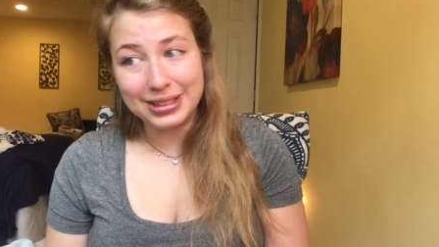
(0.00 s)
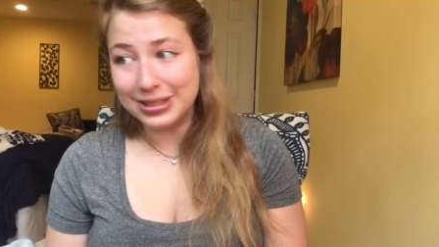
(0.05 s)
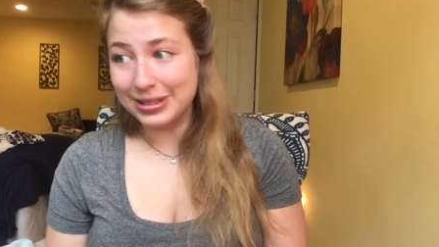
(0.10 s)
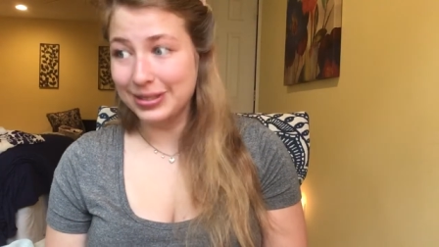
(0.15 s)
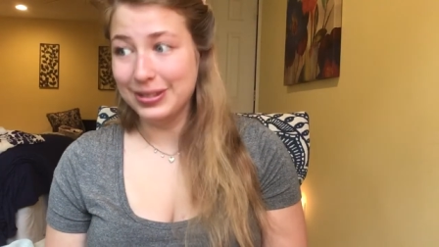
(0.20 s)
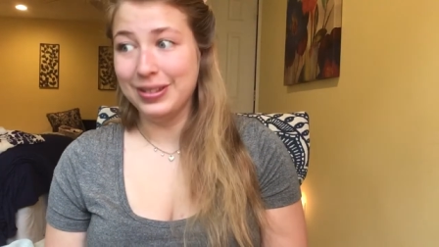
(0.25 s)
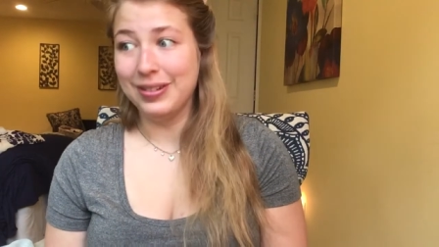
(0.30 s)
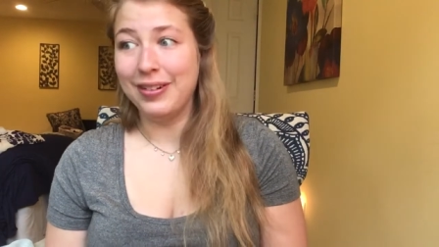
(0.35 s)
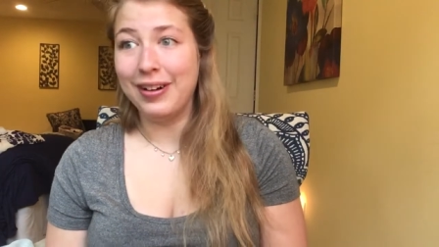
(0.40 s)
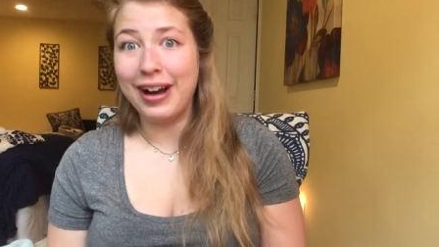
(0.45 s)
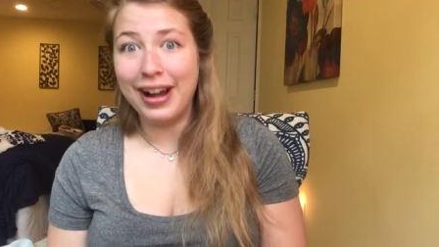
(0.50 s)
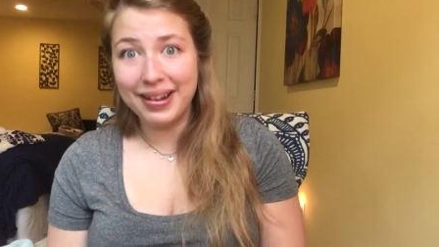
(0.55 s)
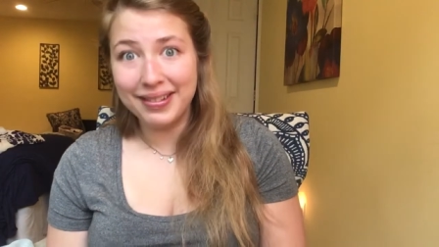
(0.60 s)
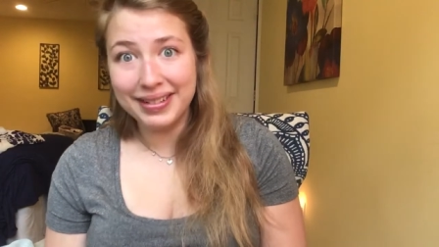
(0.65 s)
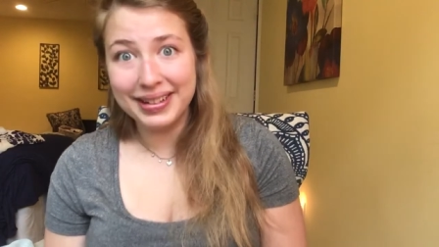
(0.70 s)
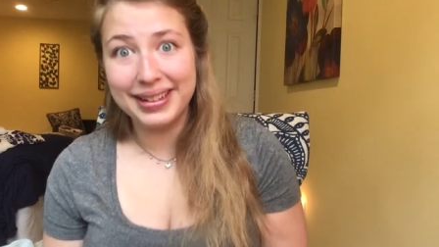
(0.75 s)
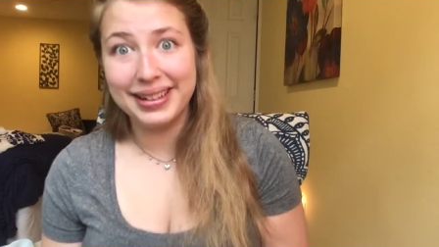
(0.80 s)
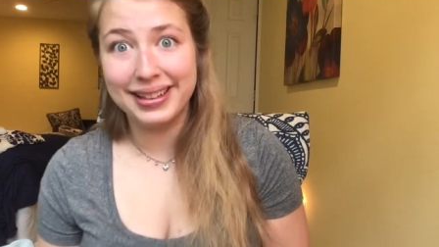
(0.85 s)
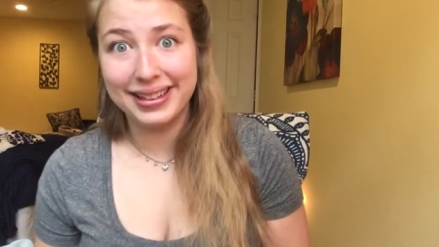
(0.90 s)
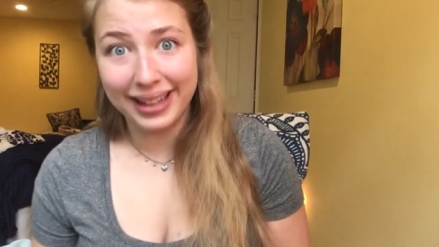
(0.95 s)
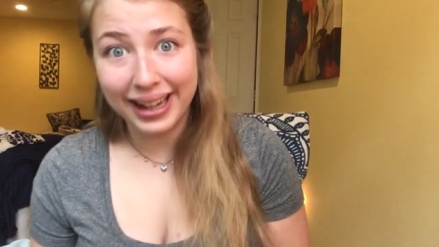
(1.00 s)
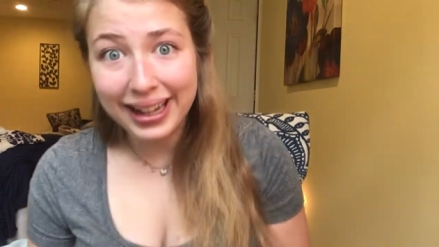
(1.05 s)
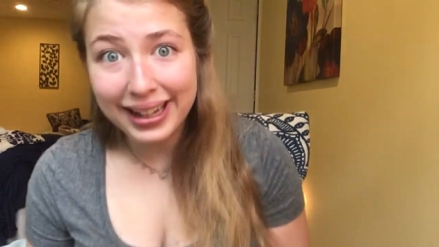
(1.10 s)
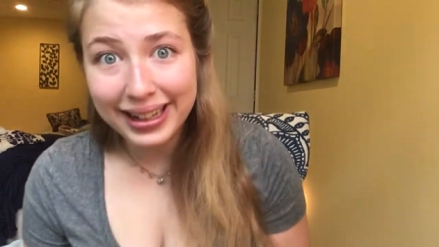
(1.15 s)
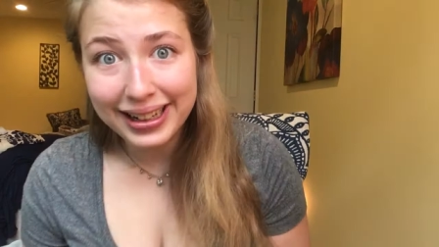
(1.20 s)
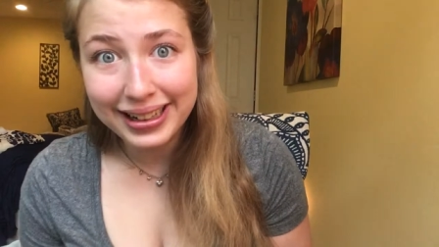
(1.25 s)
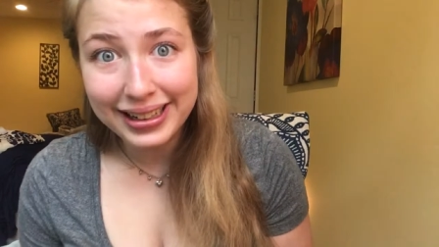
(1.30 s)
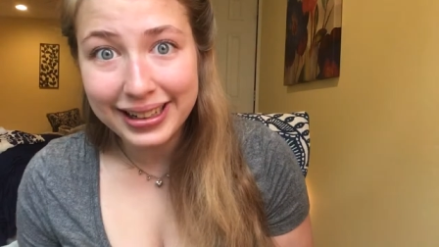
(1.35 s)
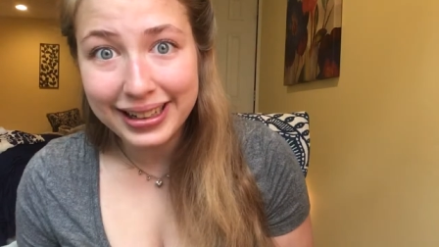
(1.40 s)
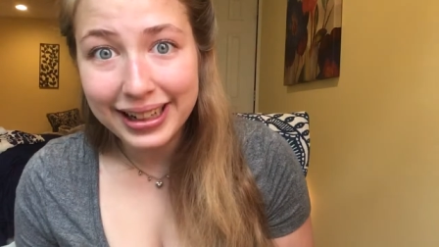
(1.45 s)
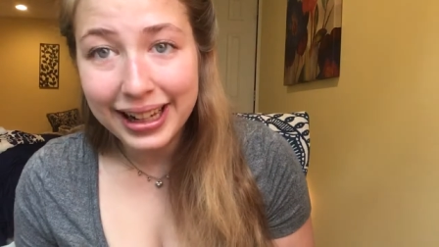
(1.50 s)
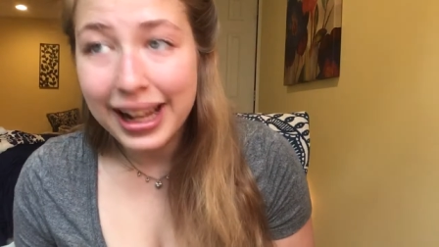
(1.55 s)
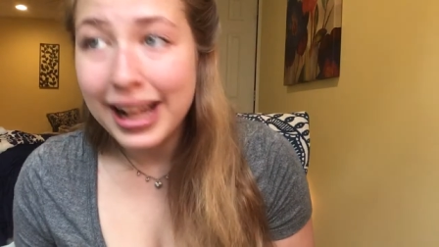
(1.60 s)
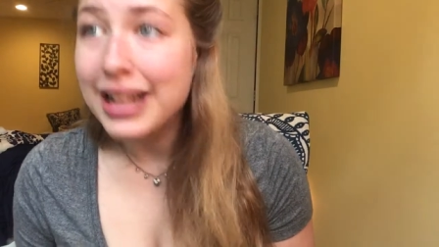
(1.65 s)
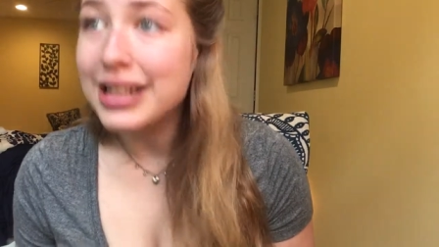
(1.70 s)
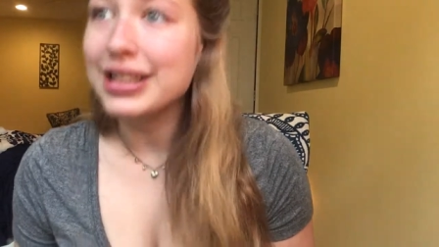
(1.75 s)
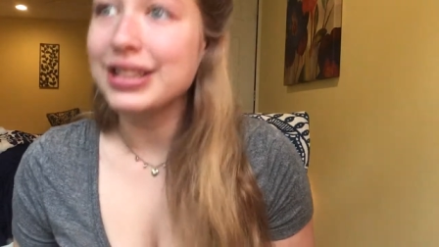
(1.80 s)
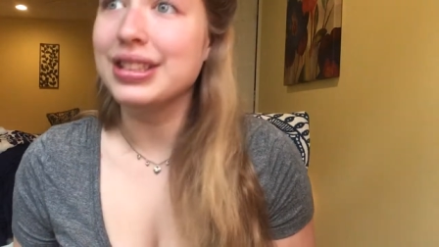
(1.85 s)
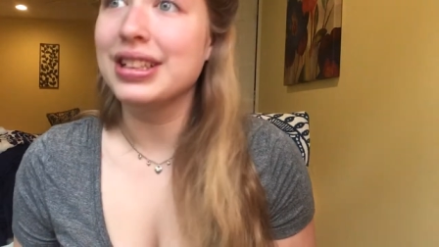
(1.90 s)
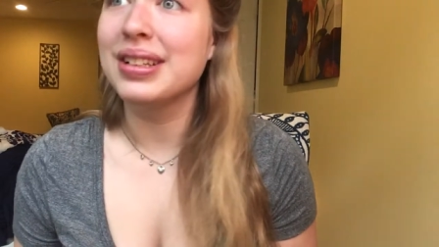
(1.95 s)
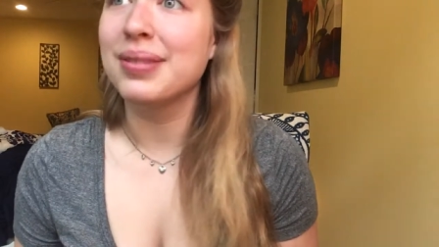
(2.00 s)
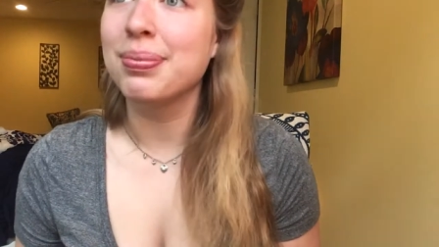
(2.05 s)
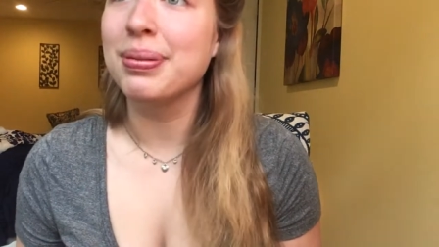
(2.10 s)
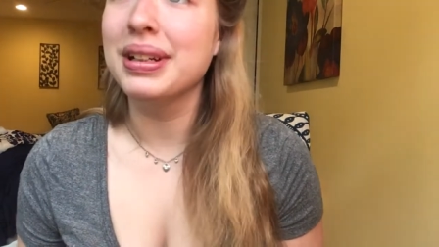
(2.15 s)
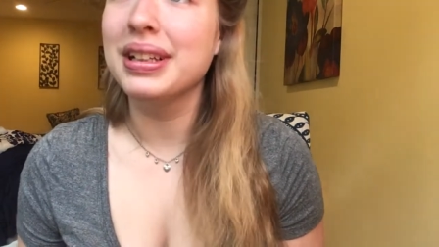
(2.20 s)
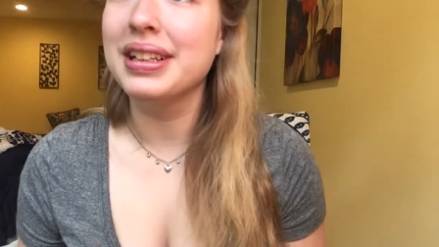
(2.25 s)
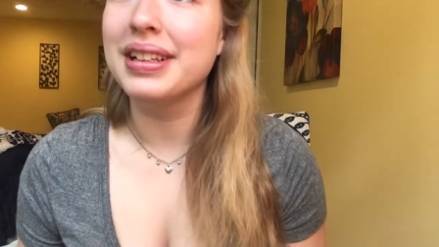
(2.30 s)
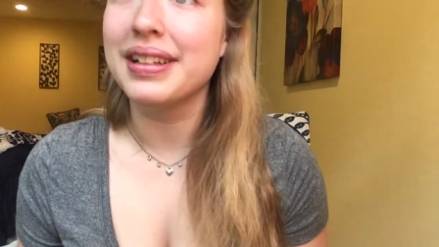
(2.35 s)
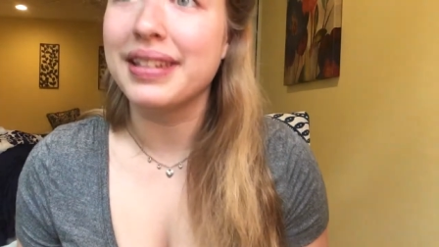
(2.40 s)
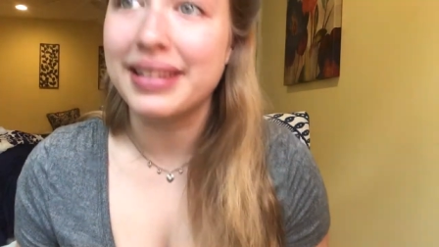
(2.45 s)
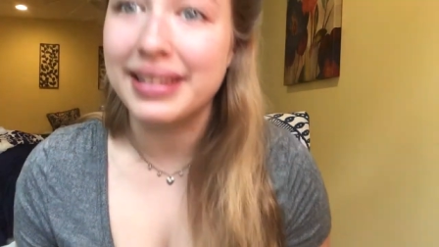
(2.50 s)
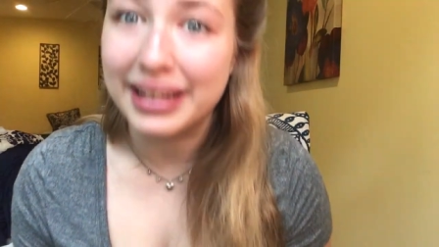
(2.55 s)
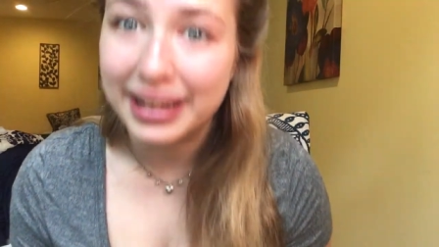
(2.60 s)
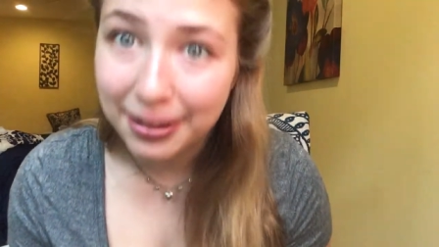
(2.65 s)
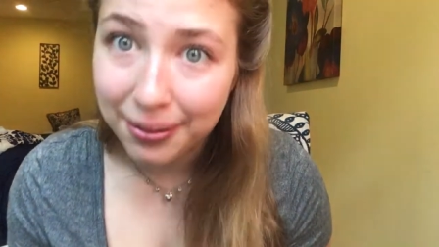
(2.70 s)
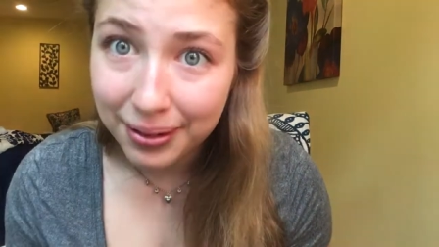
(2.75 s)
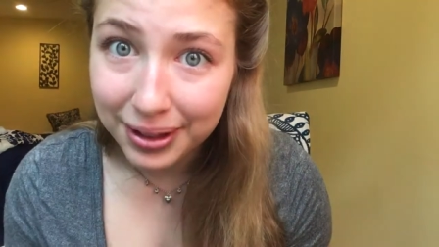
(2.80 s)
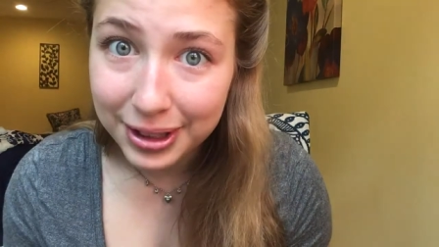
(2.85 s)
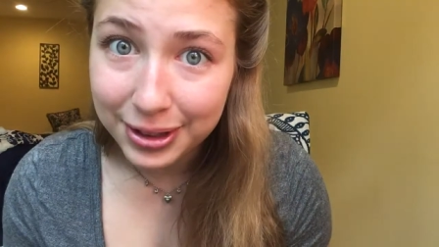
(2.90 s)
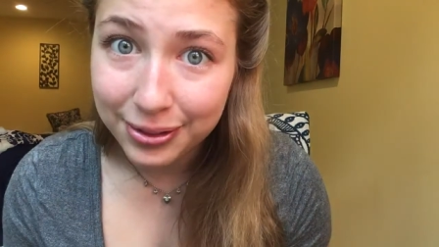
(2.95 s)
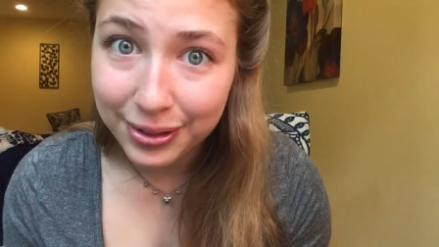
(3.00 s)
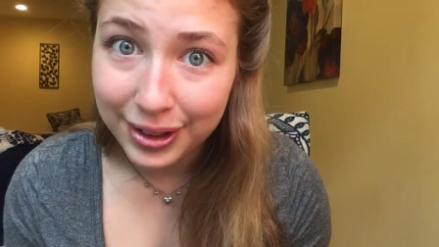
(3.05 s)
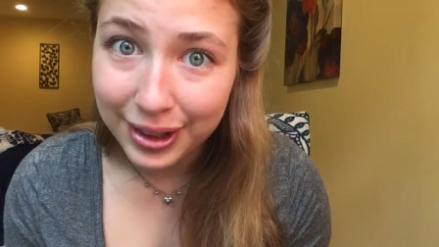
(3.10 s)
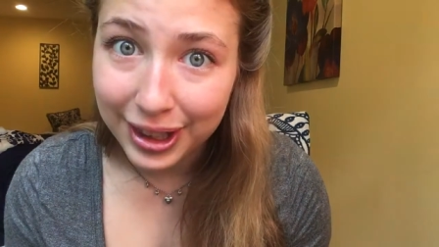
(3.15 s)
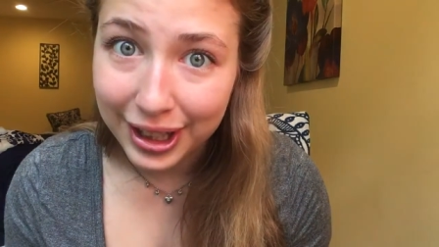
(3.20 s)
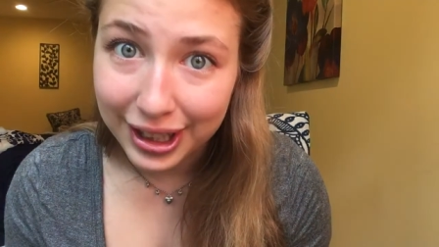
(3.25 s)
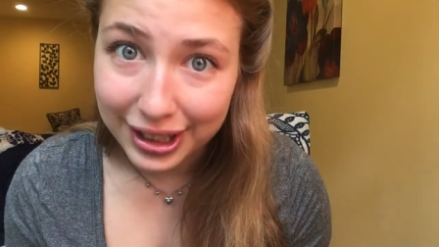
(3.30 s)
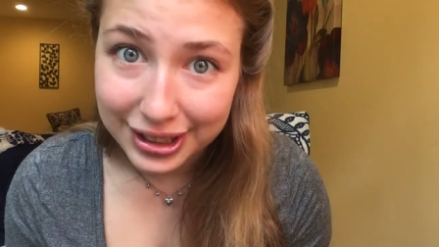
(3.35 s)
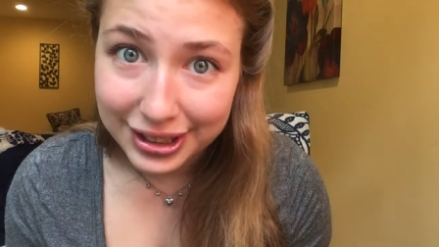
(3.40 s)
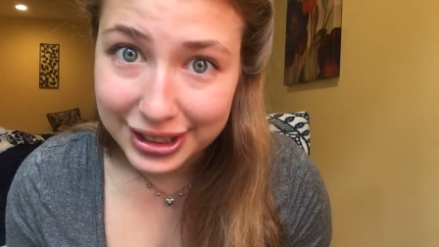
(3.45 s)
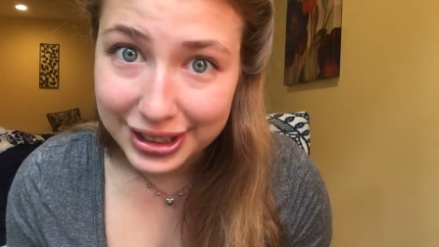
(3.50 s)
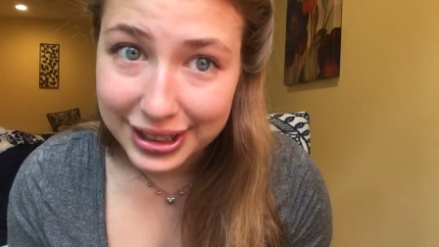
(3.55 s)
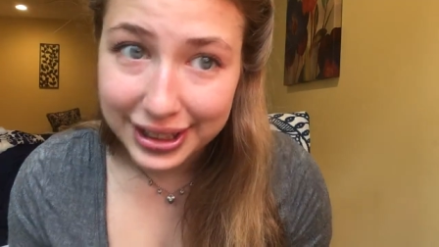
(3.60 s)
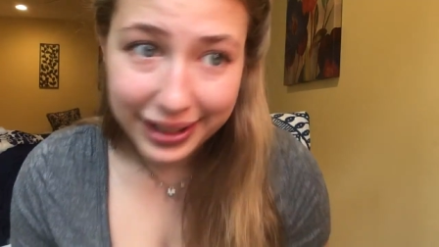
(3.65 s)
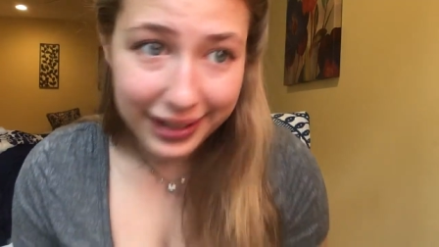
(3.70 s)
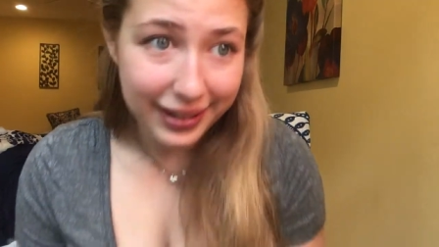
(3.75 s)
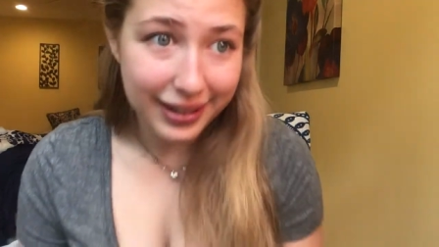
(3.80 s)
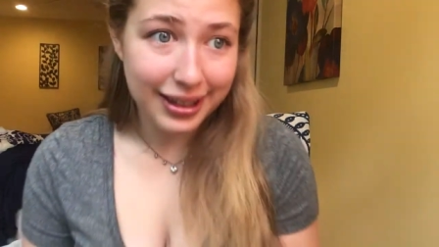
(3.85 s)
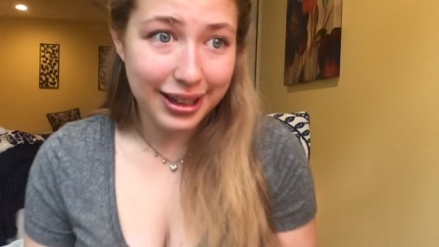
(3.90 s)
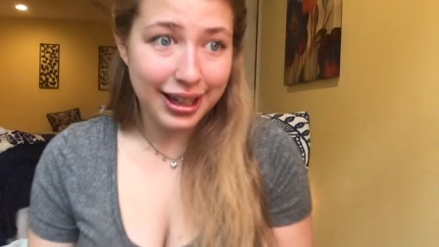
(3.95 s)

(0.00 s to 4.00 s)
You know how exciting just bring a sandwich for lunches?